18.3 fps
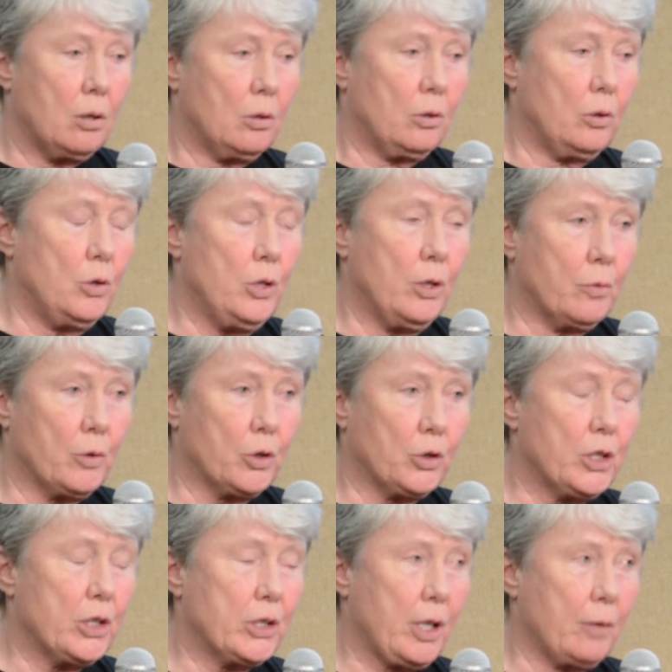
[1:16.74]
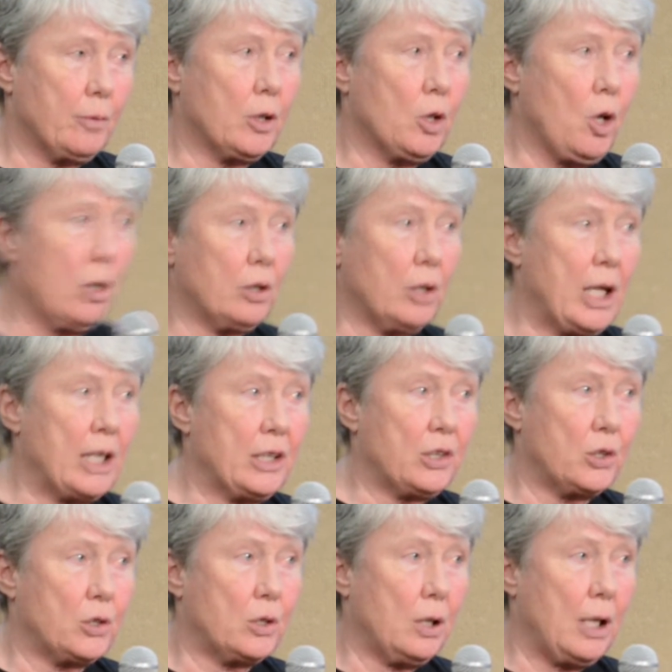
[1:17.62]
universities have a lot
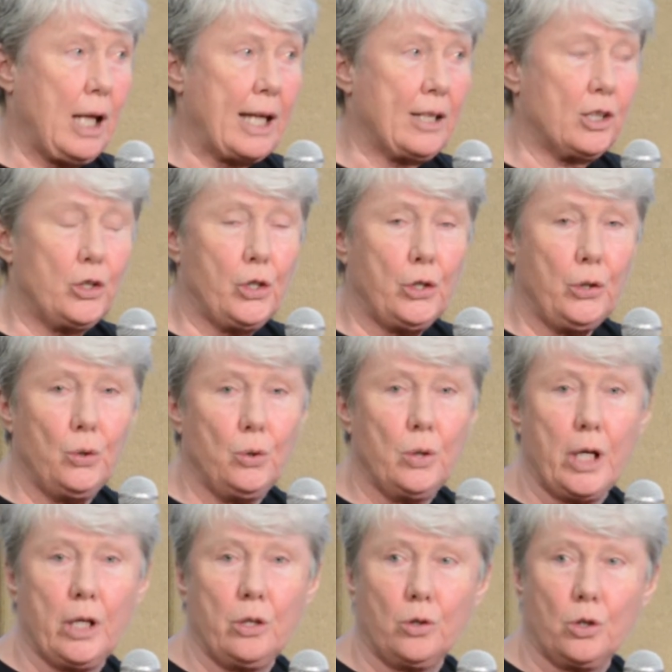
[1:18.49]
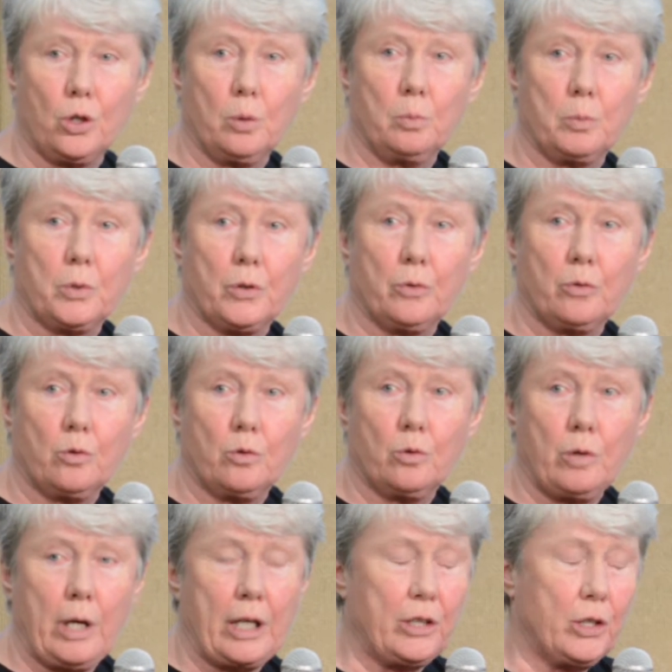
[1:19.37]
less latitude in terms of
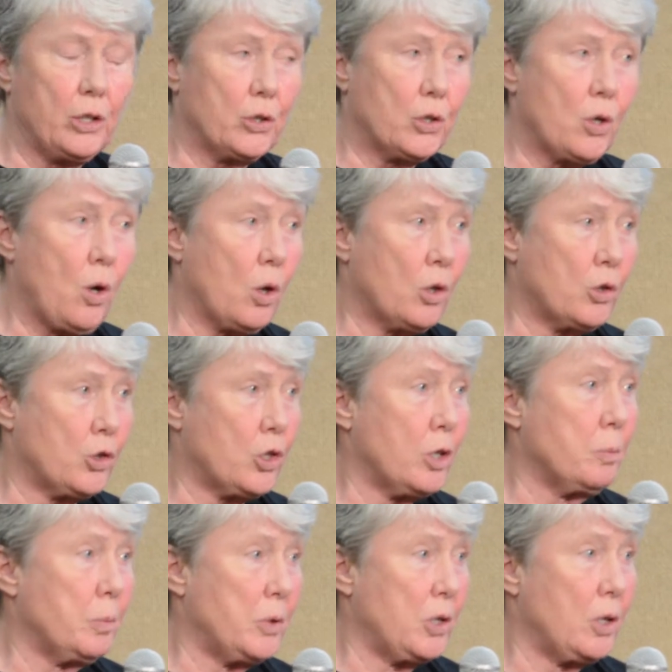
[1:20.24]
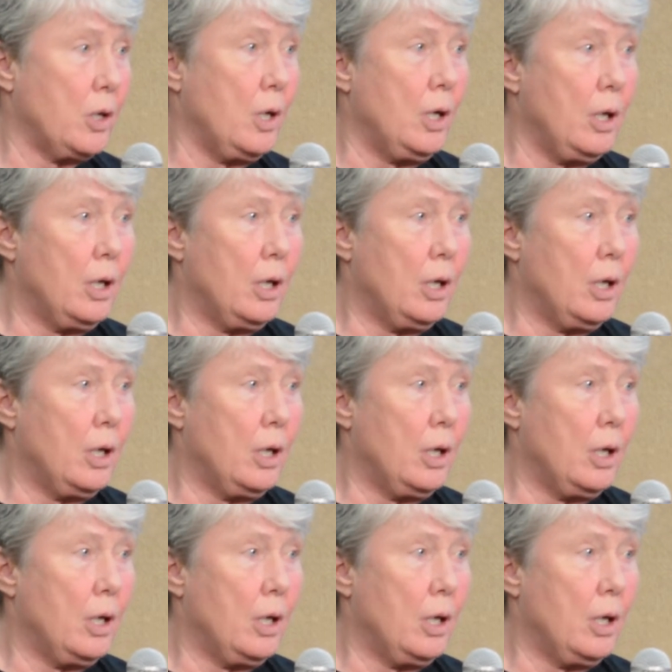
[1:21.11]
granting scholarships